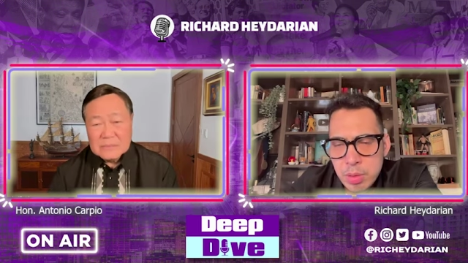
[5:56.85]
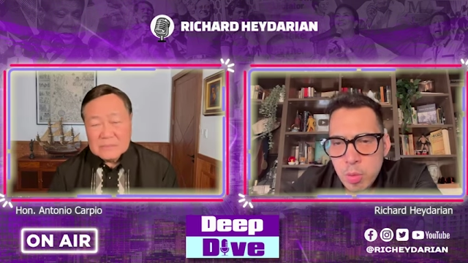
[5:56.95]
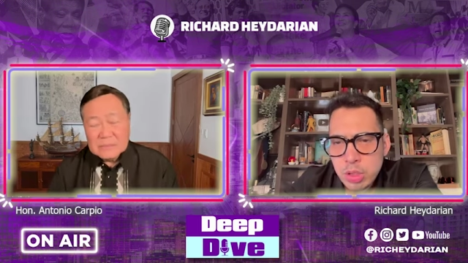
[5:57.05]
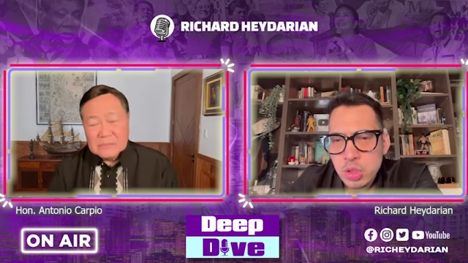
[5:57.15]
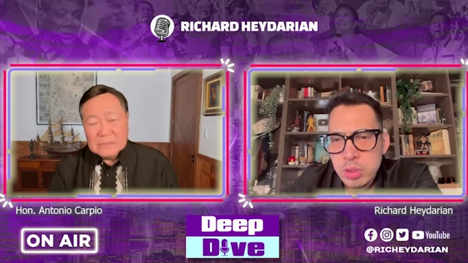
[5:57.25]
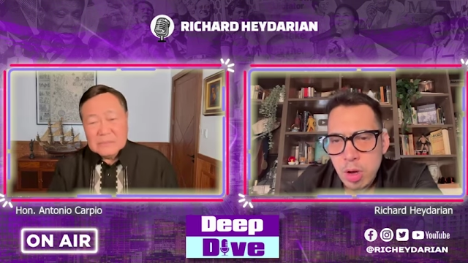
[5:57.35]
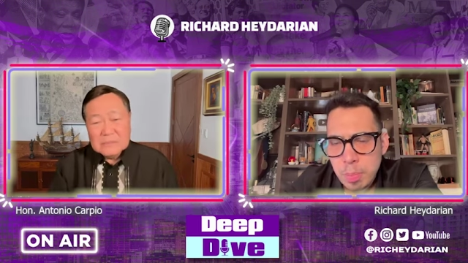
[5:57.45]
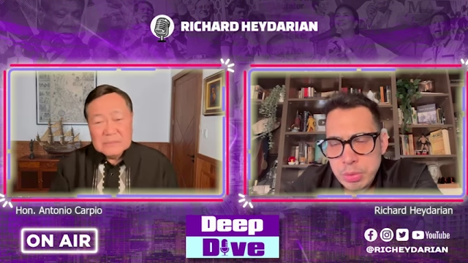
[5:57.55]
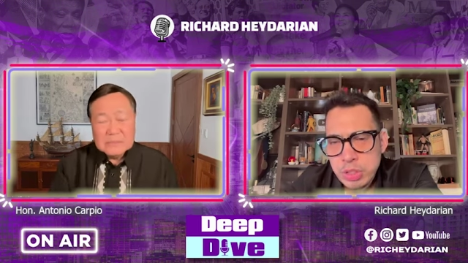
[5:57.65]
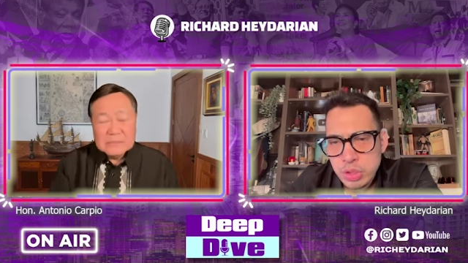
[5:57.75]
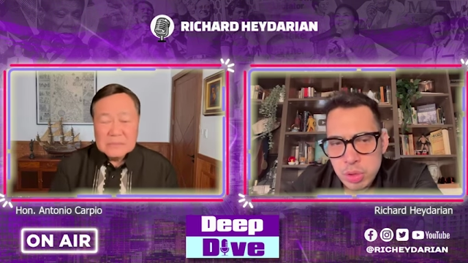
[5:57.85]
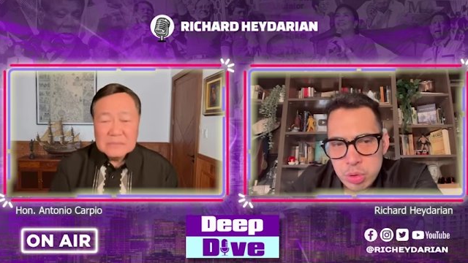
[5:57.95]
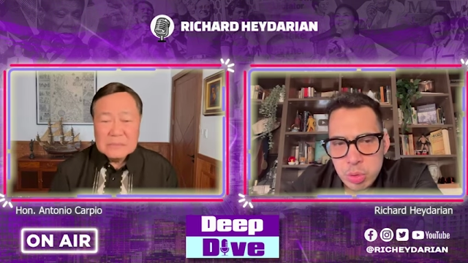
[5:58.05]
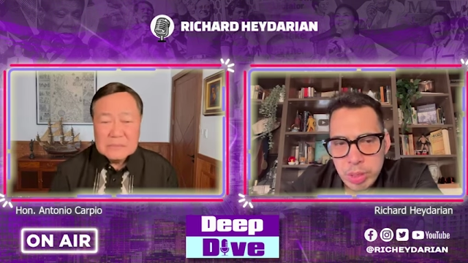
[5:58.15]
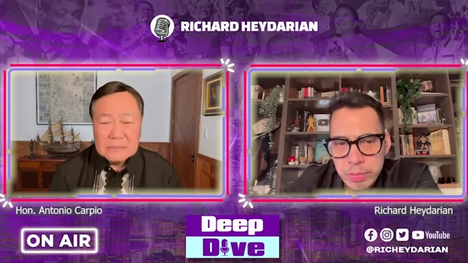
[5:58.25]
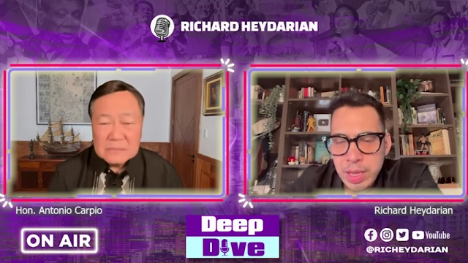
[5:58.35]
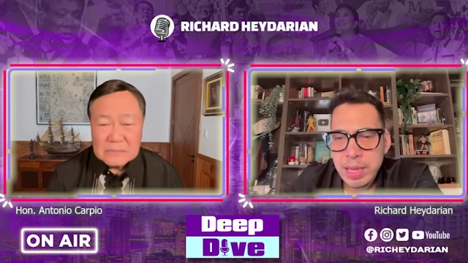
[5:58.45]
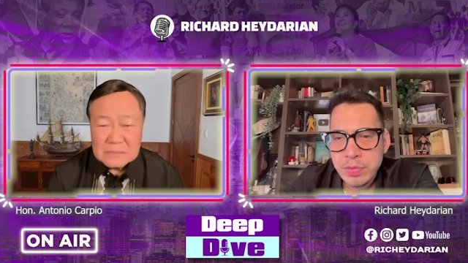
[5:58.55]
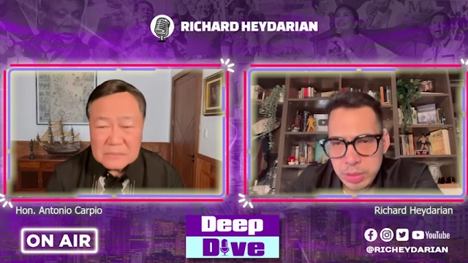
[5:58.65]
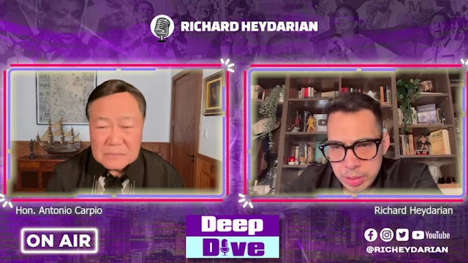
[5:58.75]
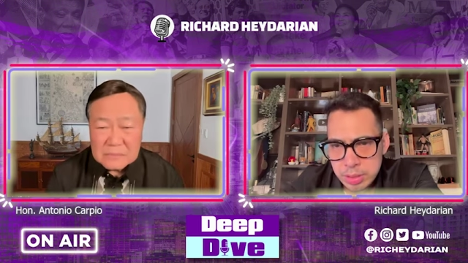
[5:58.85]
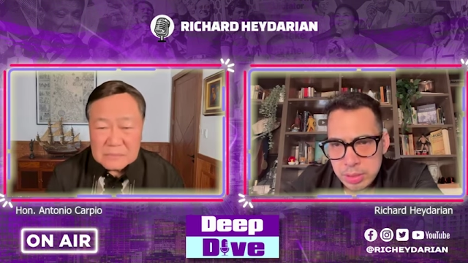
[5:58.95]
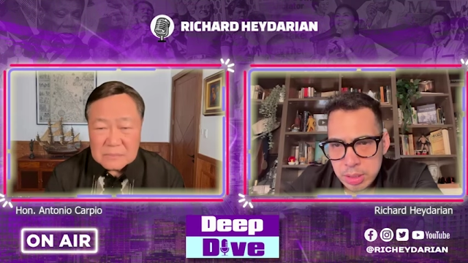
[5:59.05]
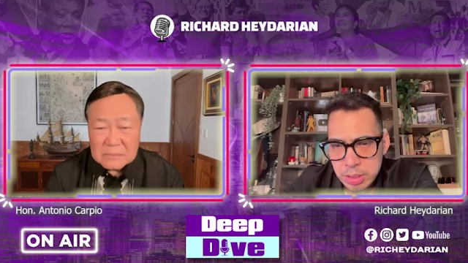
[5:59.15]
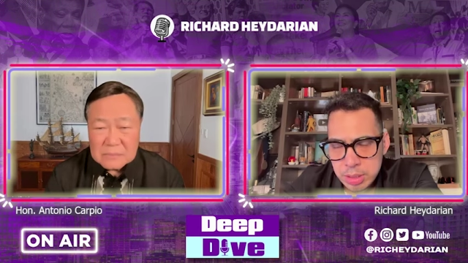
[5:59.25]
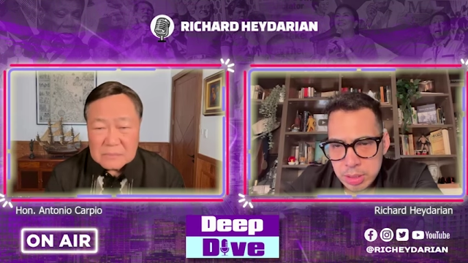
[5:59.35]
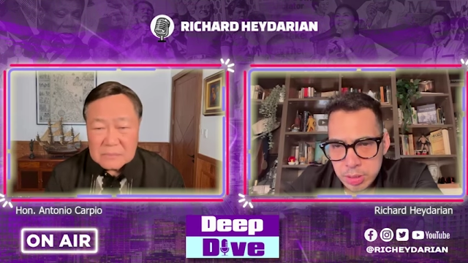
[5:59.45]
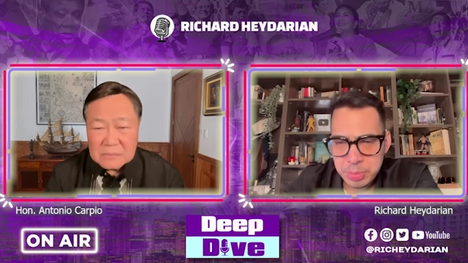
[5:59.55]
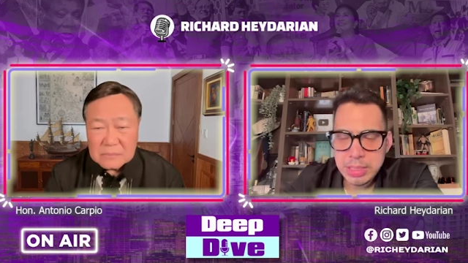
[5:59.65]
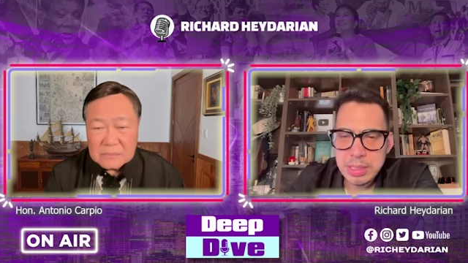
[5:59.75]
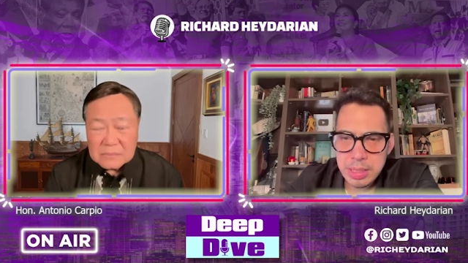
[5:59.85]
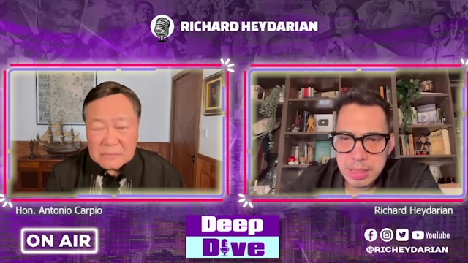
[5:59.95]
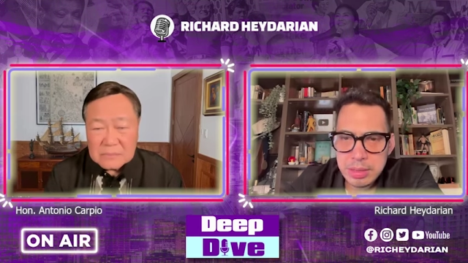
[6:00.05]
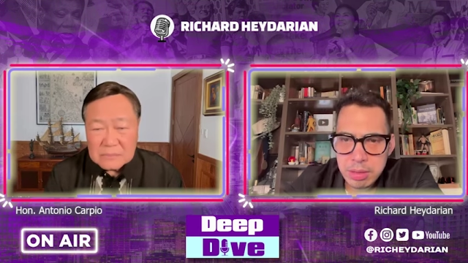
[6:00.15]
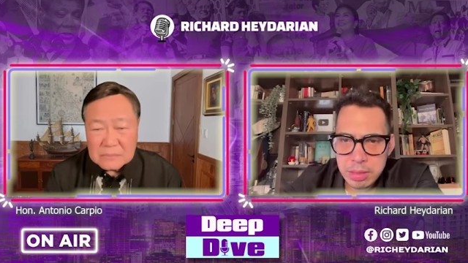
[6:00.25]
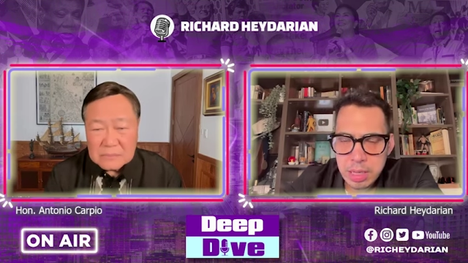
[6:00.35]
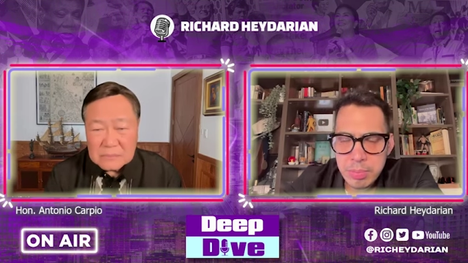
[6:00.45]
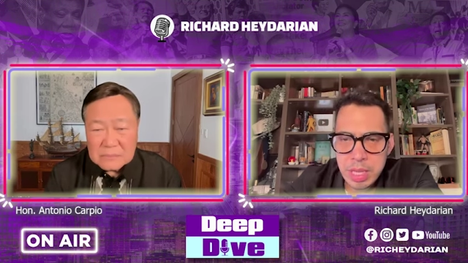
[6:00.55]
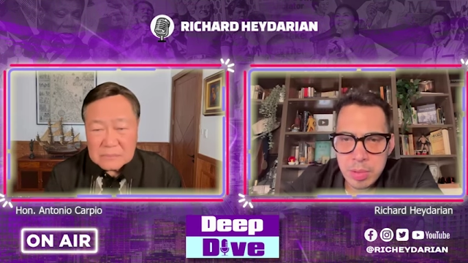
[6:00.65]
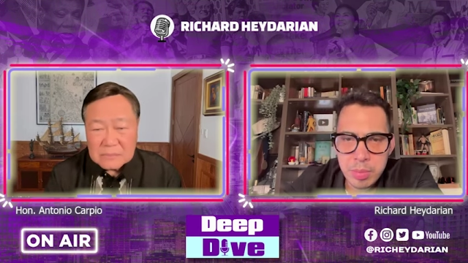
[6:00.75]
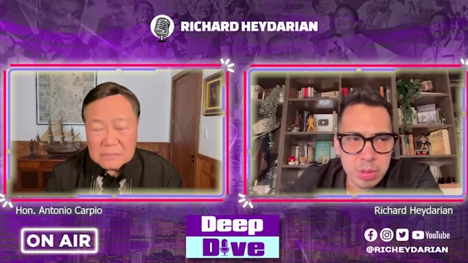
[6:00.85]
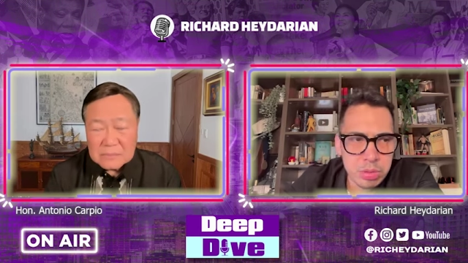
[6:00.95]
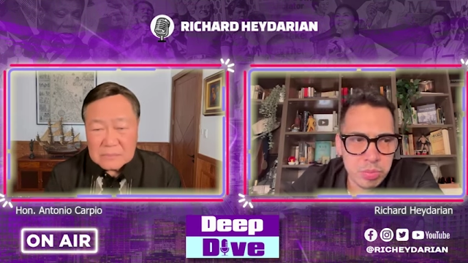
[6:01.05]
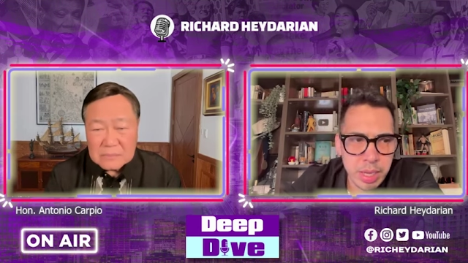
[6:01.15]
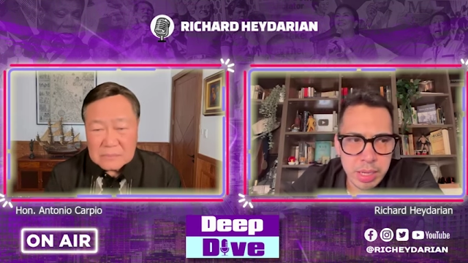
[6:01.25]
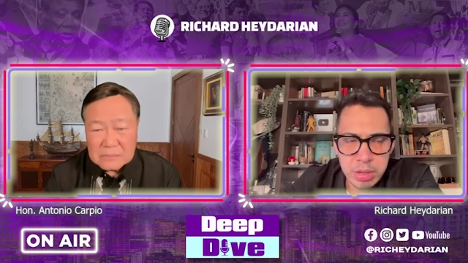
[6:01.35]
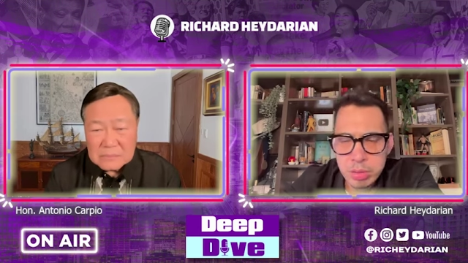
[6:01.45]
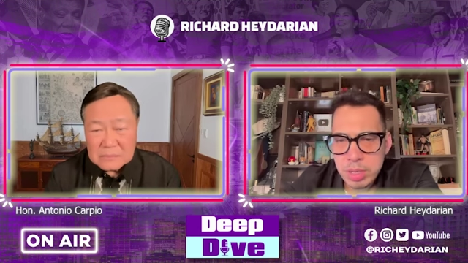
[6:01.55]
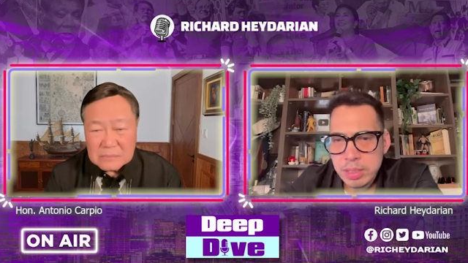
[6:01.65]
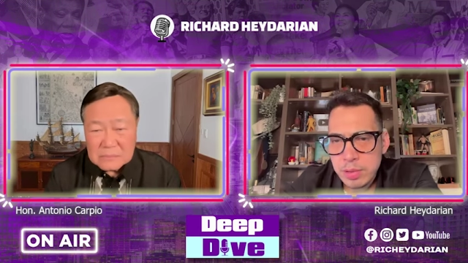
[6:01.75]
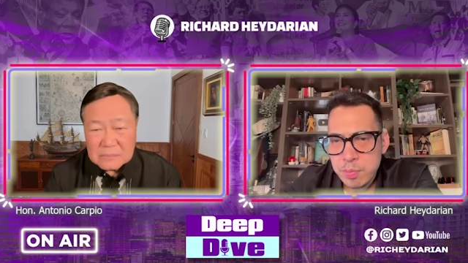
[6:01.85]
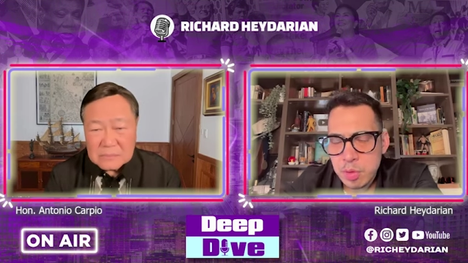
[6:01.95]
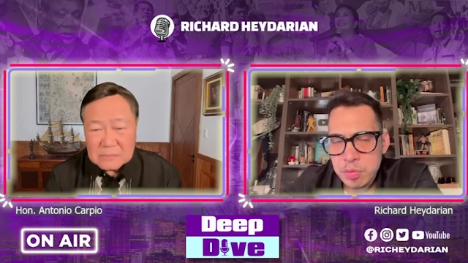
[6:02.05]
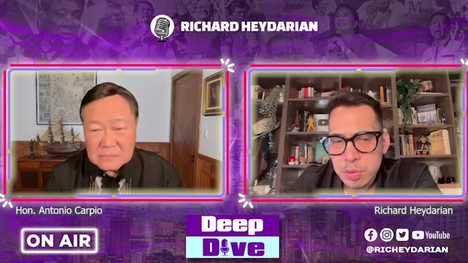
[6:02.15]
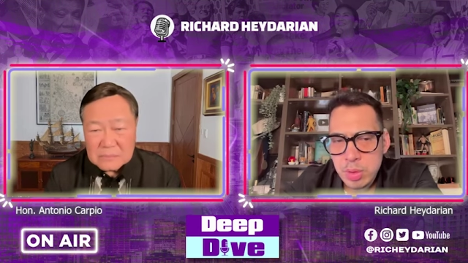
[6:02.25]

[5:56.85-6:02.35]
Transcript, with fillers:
Speaker 1: what should the opposition do if ever the president is not amenable to make a corrective move?